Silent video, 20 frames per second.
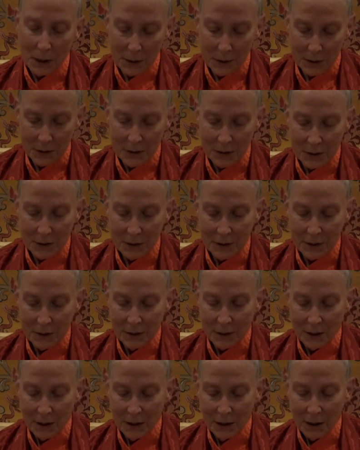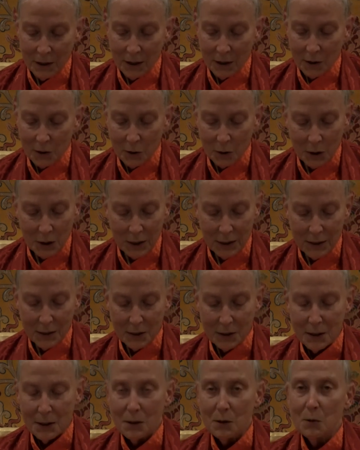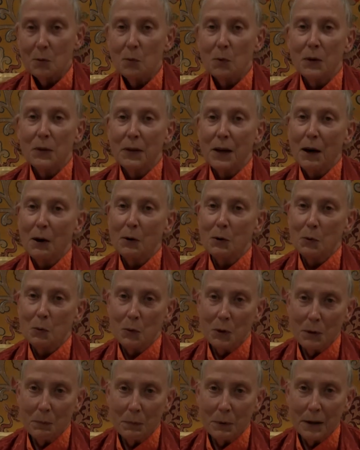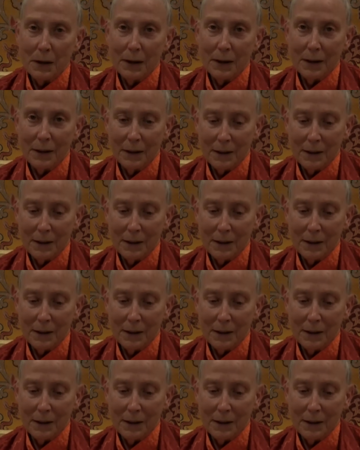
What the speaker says: peasant, could listen without weeping.